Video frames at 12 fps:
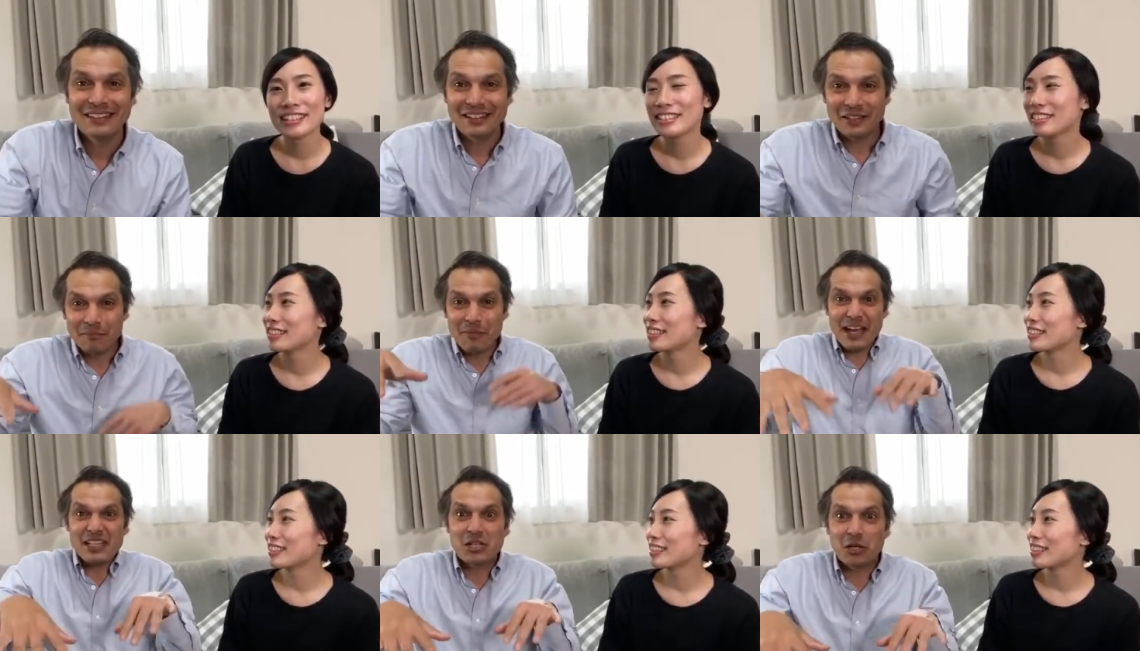Speaker 1: or
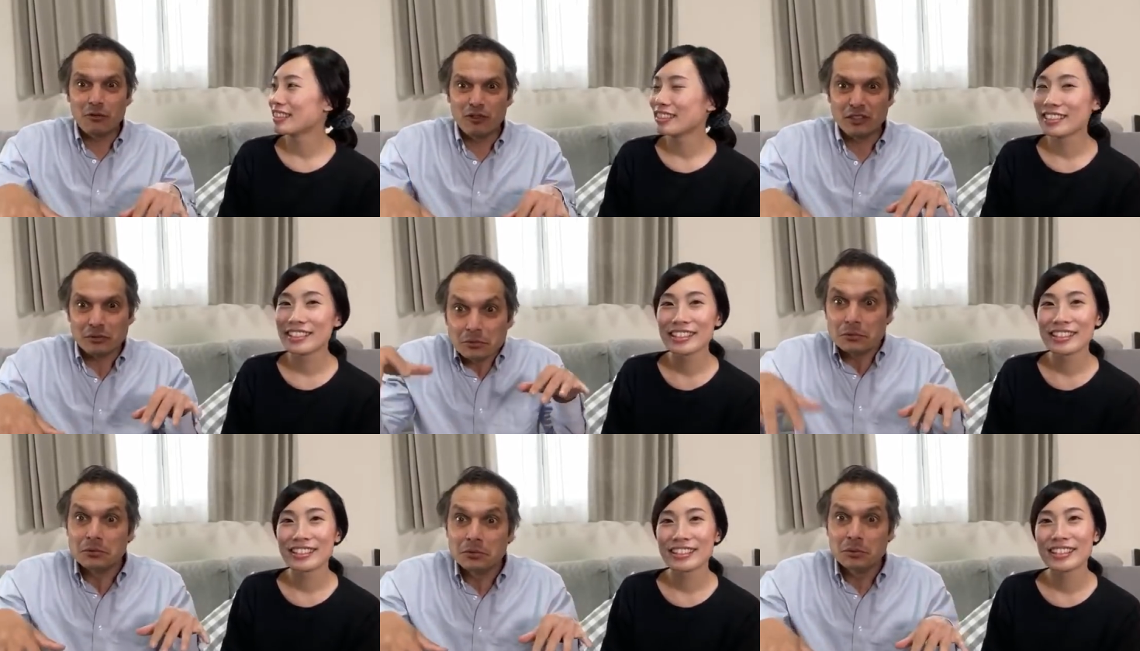Beethoven?
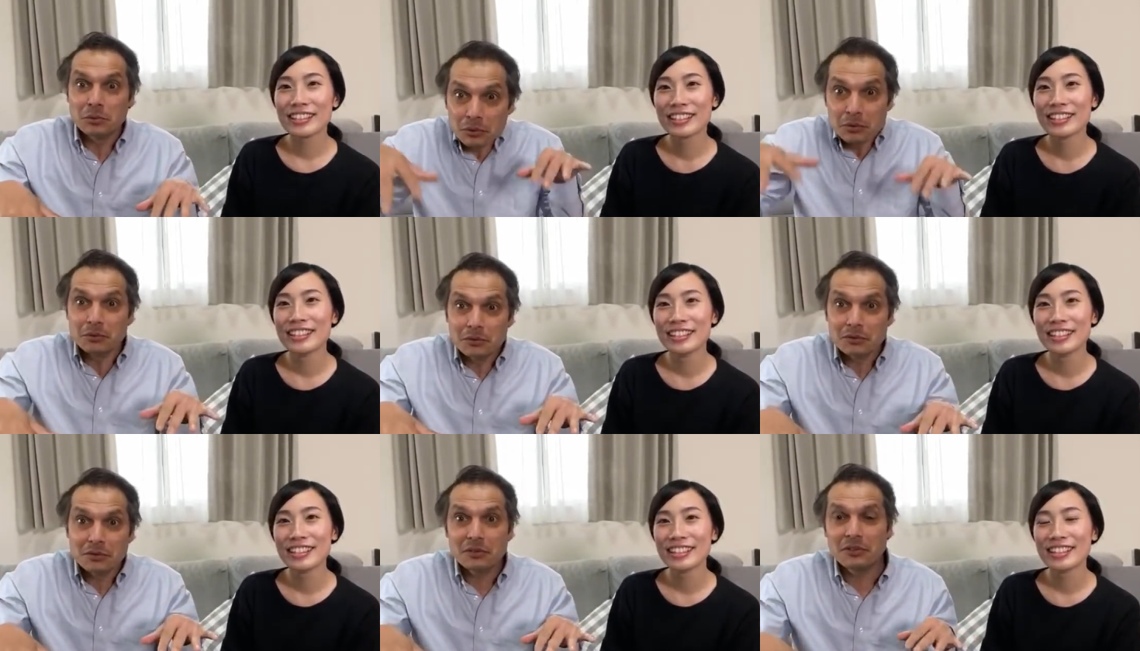
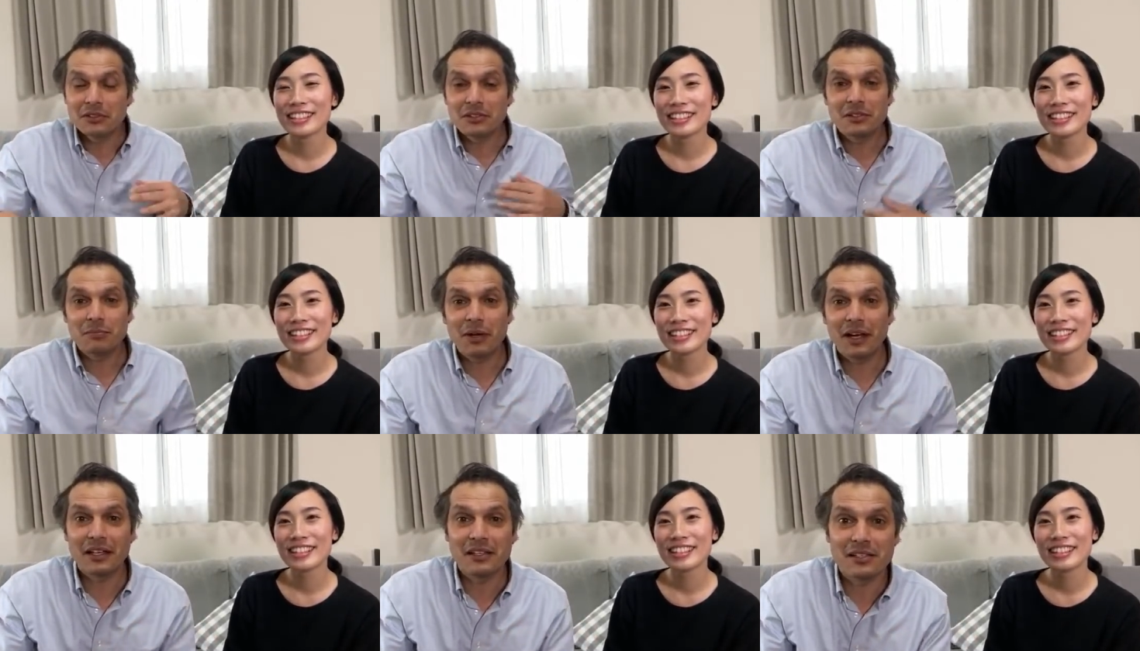It just
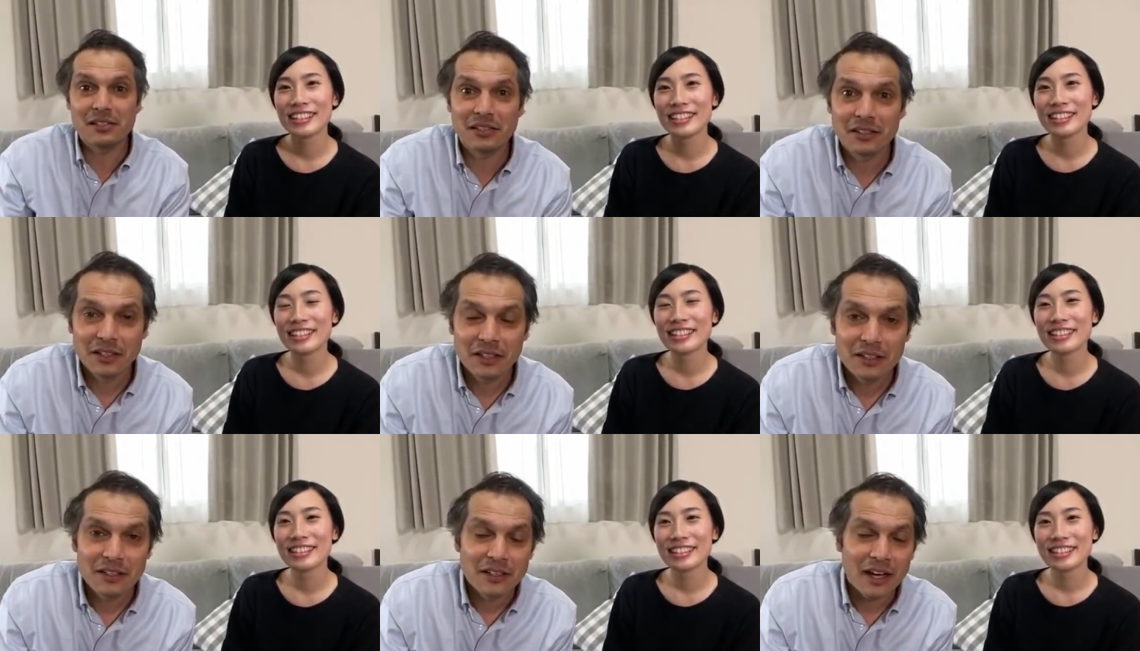depends.
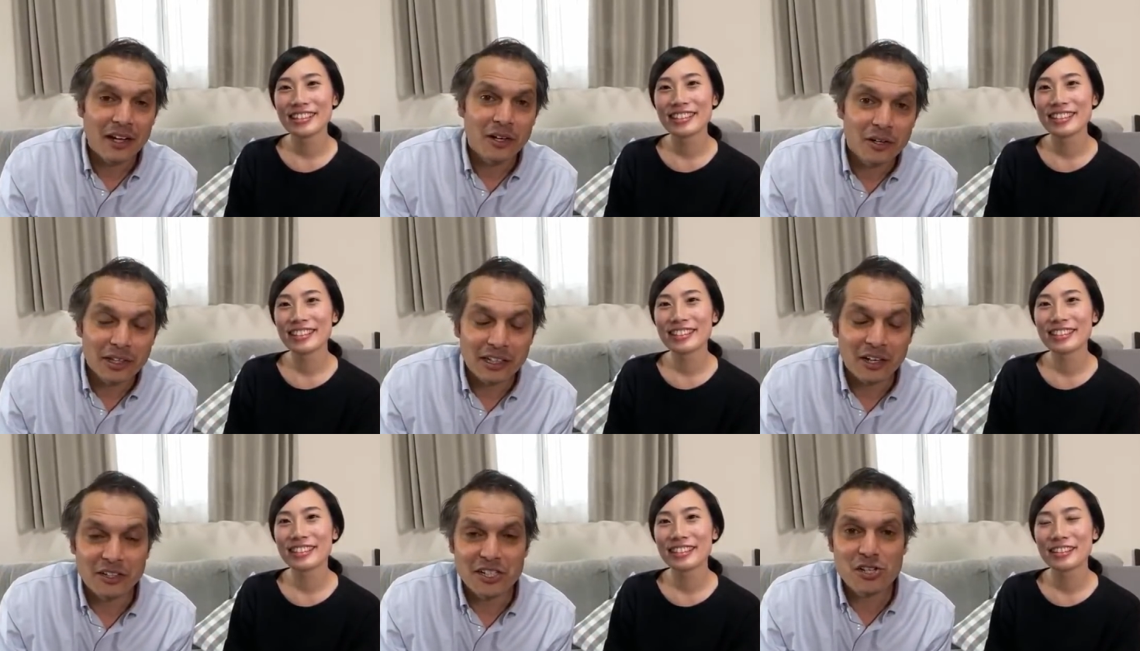I know, like,
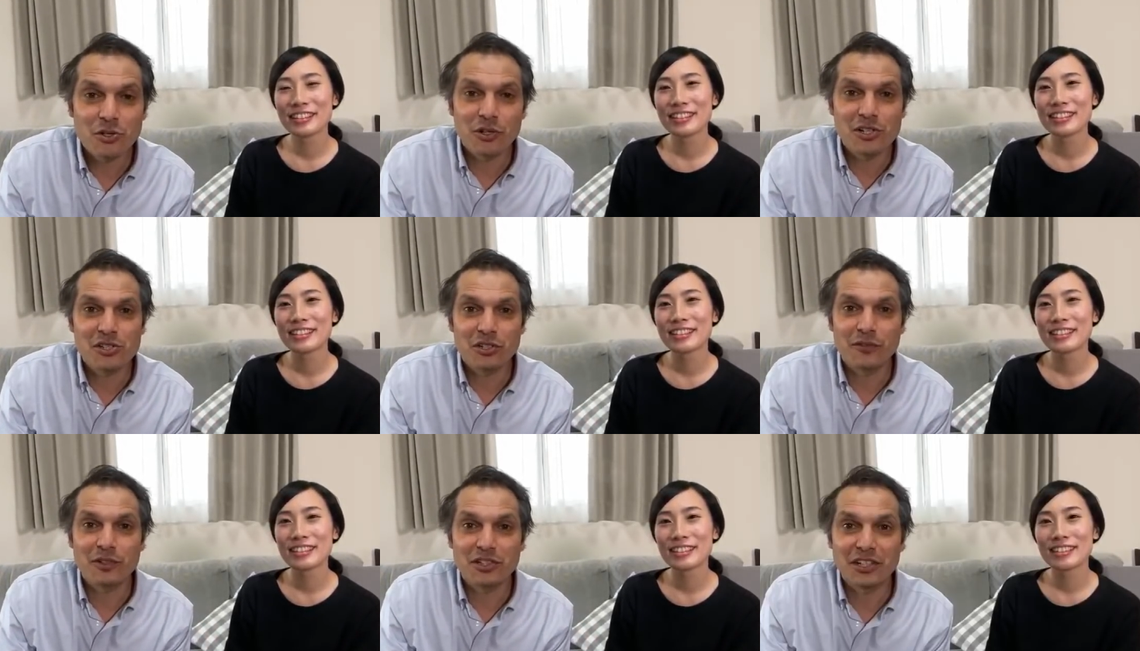our Discord
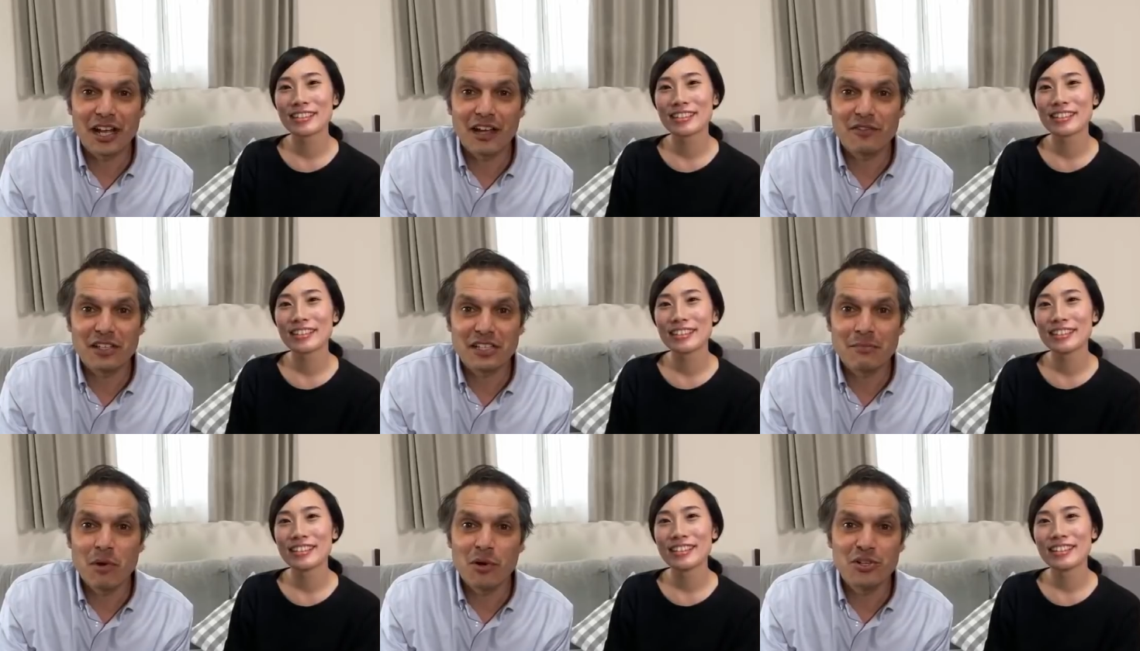server is going to have these
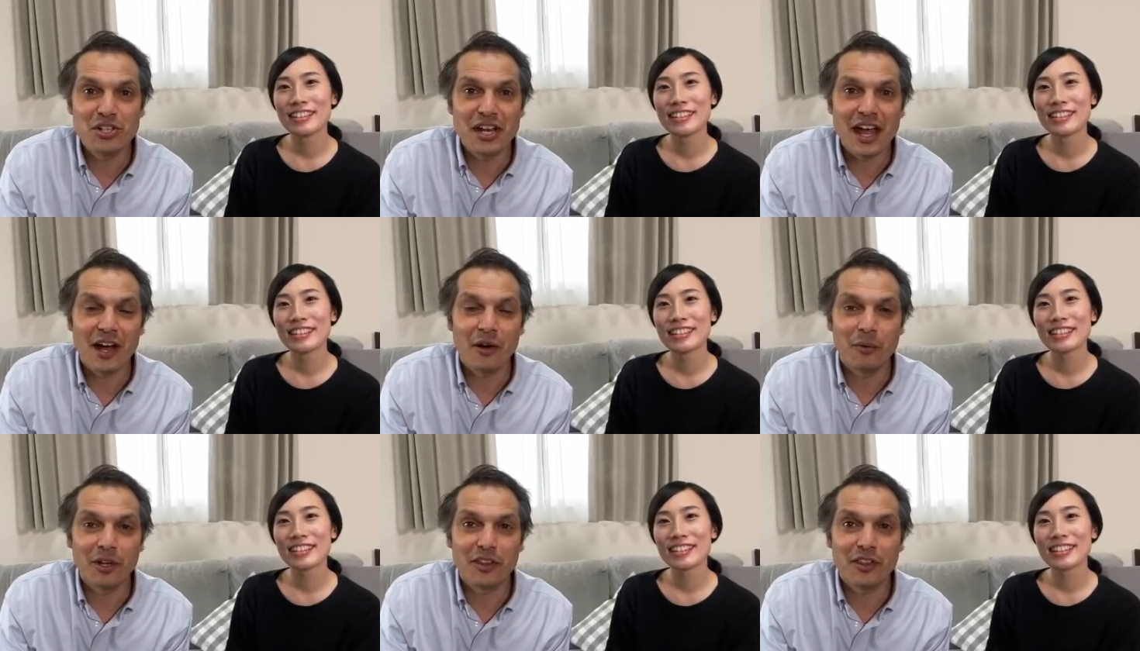emoji now
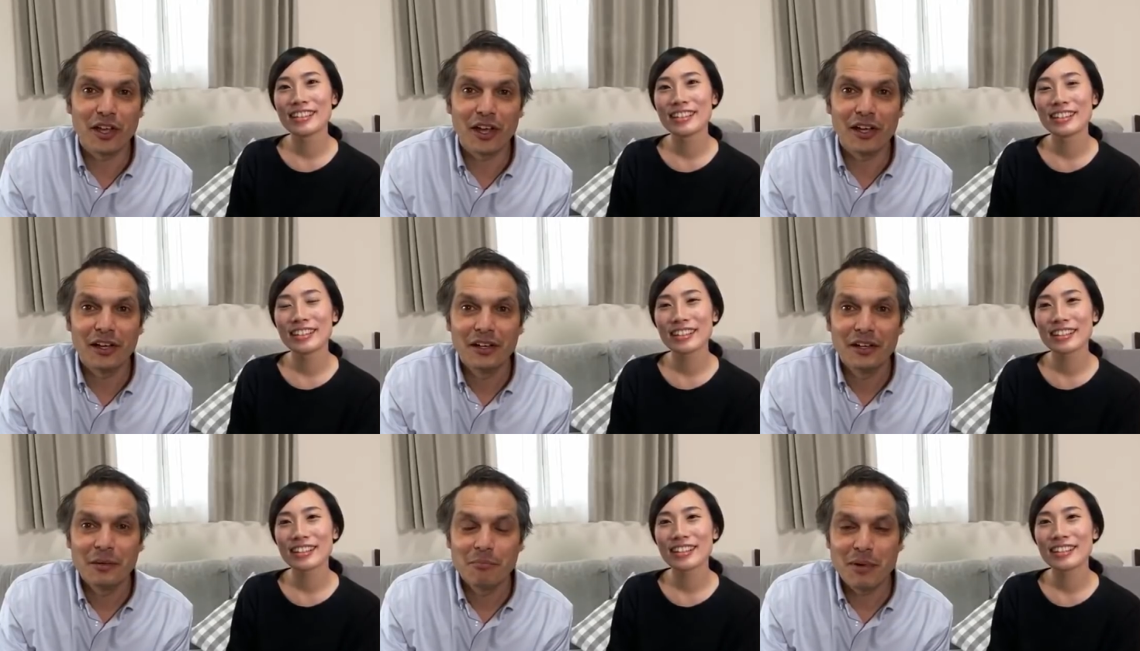with
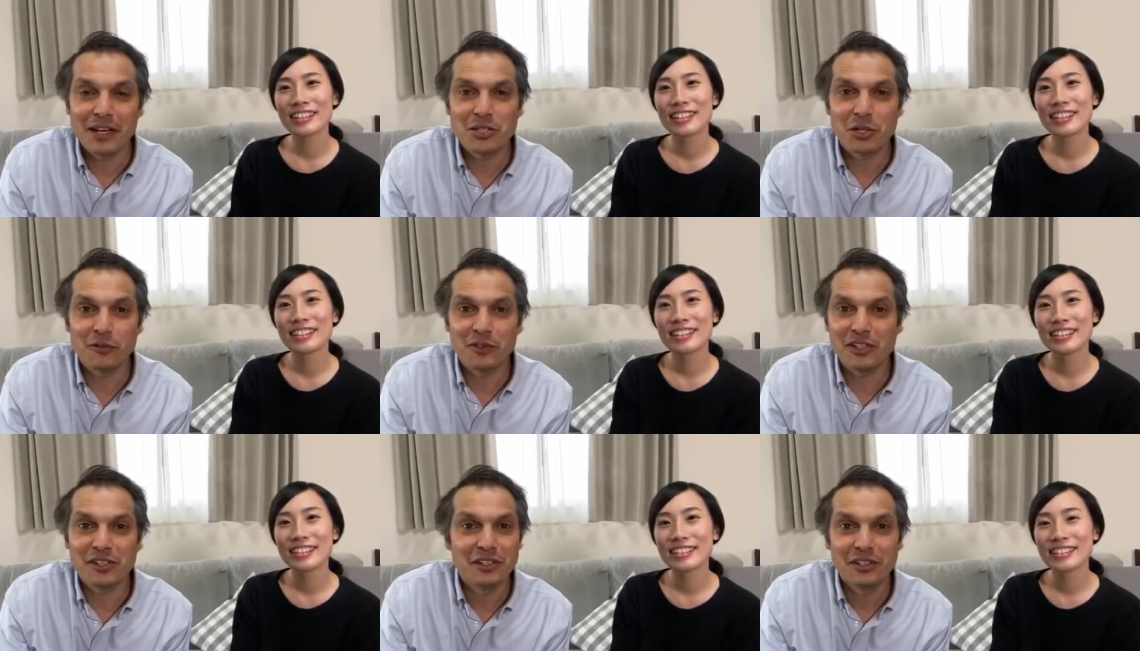
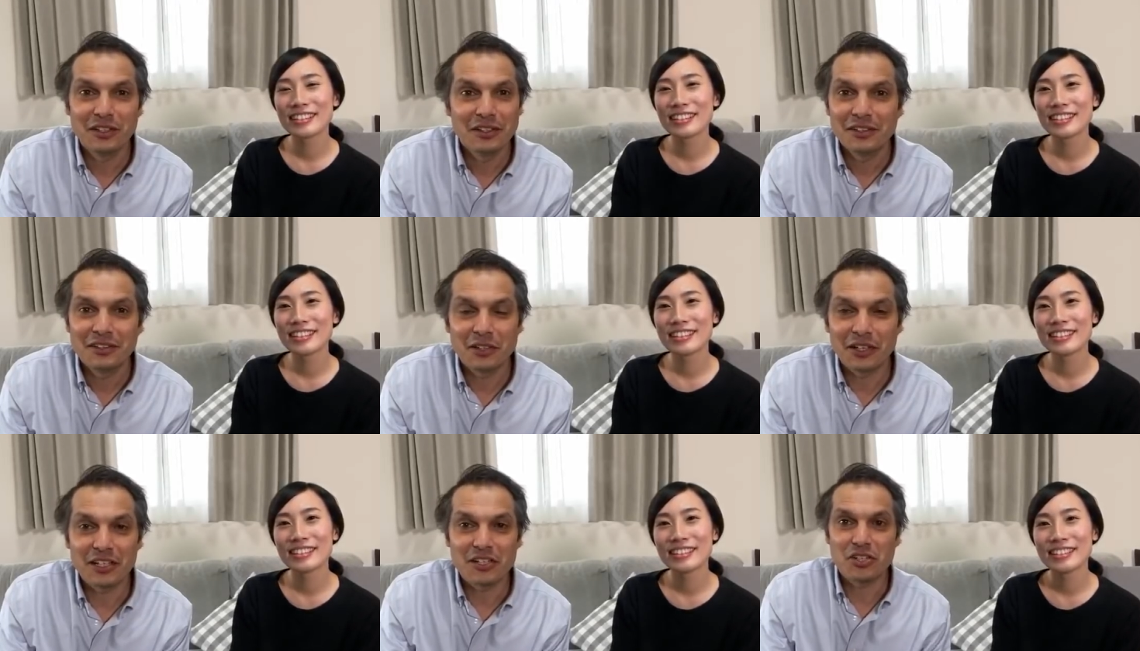Beethoven
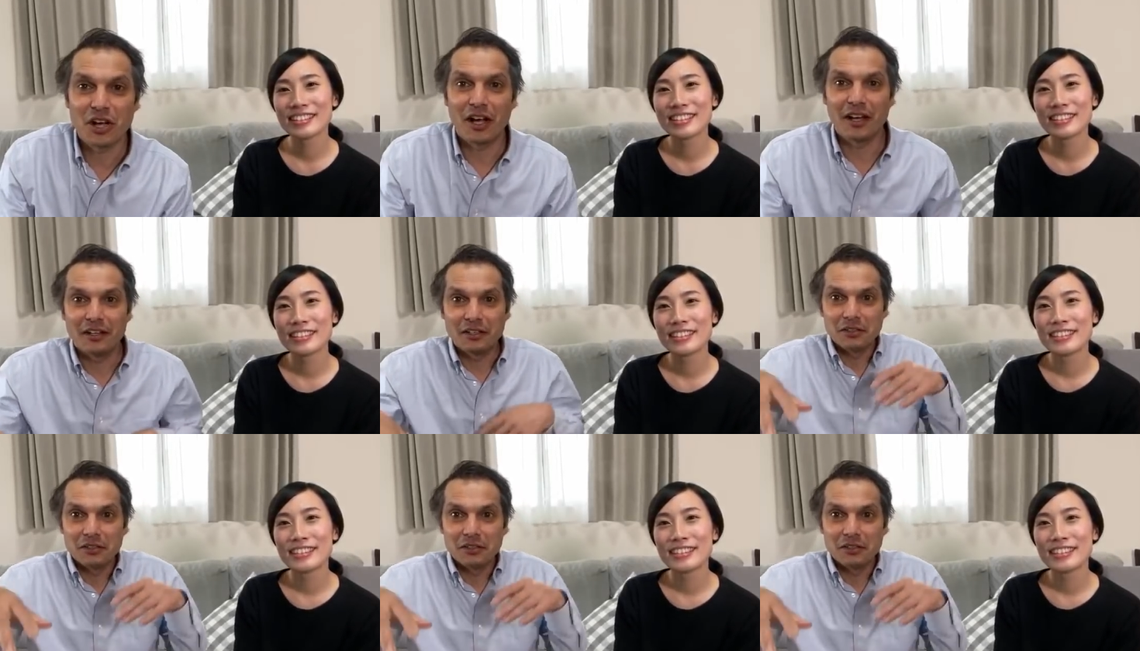looking John.